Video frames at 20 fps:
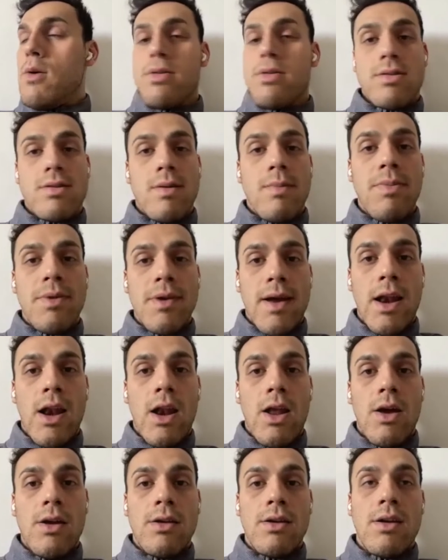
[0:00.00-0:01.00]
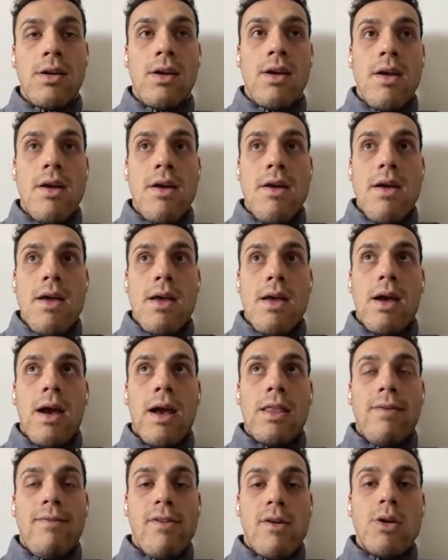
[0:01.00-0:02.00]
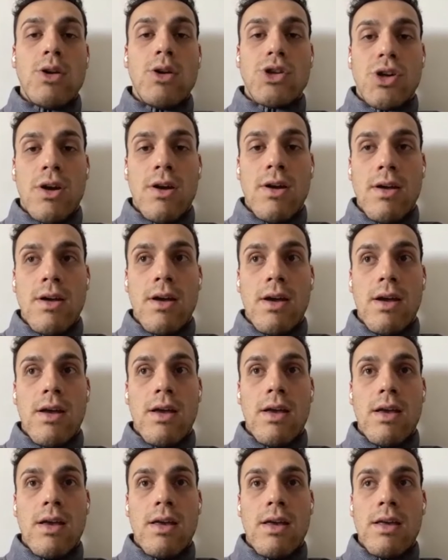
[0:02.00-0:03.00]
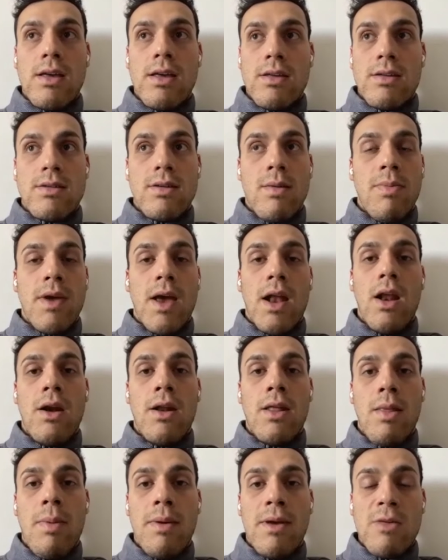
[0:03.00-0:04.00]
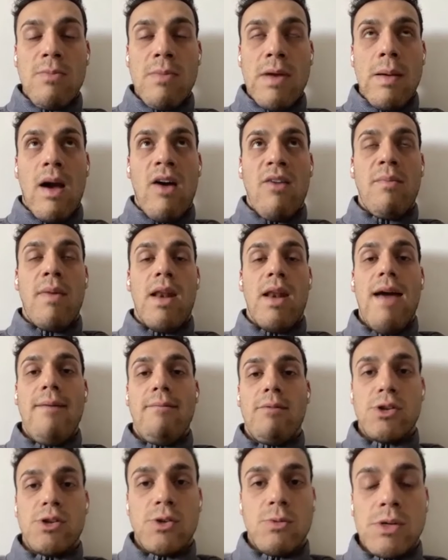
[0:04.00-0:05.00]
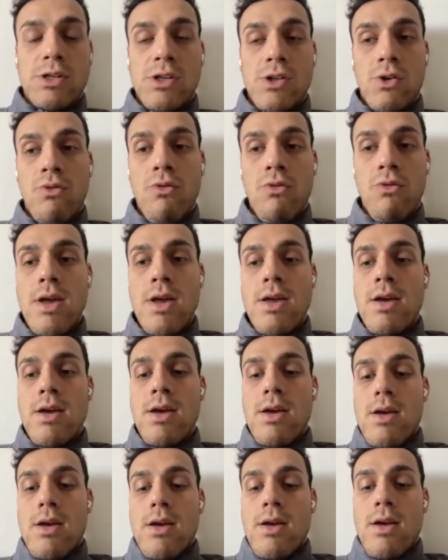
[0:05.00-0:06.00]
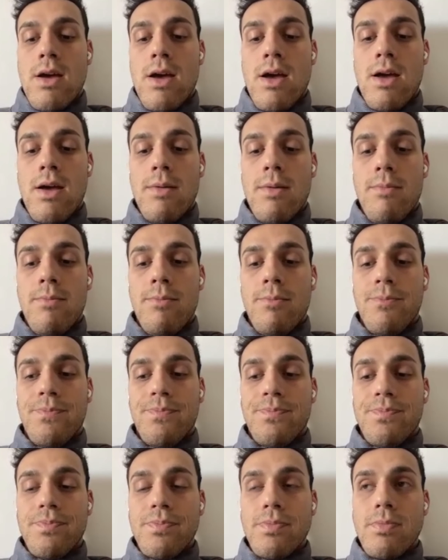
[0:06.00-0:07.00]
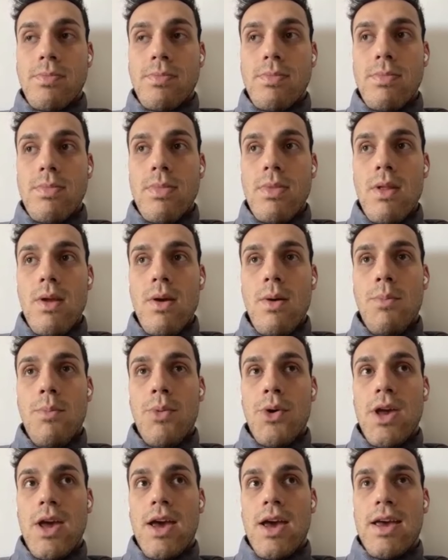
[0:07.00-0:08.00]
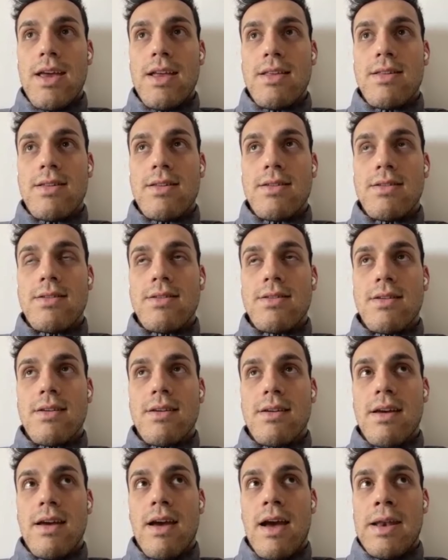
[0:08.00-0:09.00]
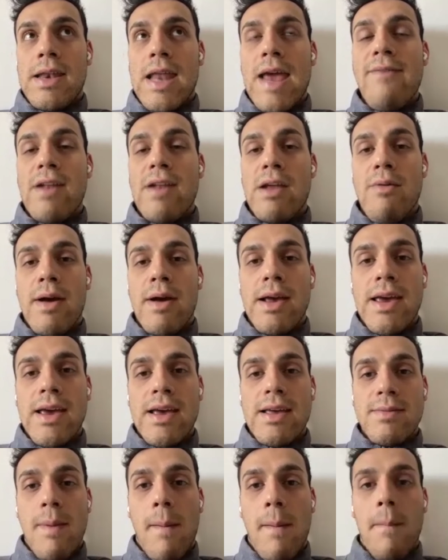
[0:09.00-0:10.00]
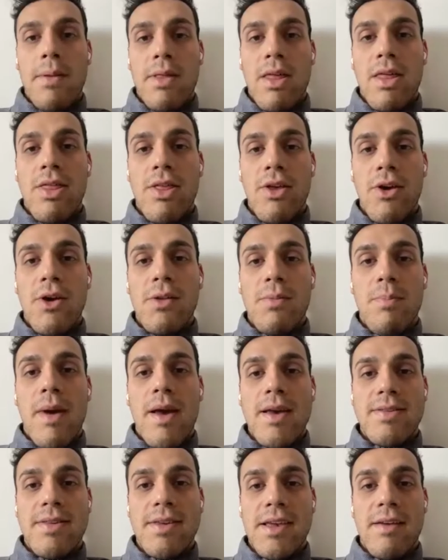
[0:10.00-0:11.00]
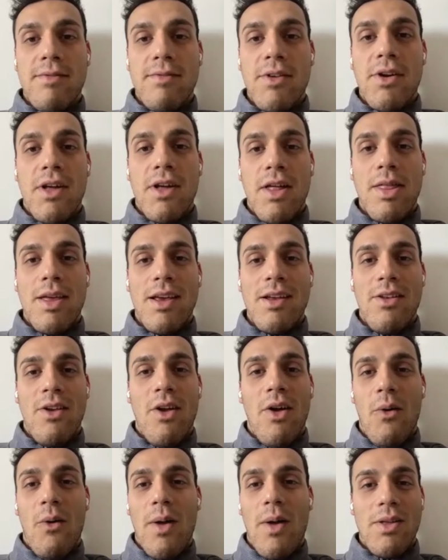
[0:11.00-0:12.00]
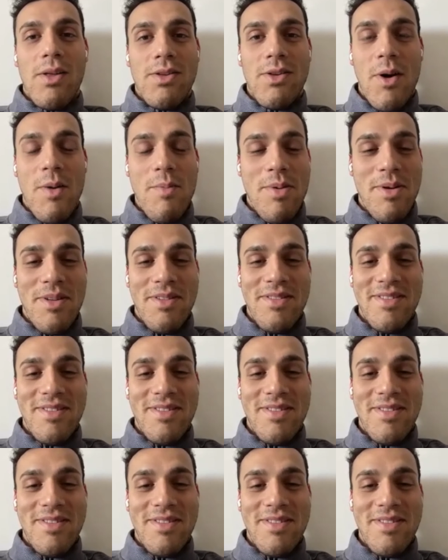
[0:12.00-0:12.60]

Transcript: Something I learned in the future is something I learned at the biggest meet of my life, which is great. Um, but yeah, I definitely rank it as probably the third best thing I've done. I think not quite the top.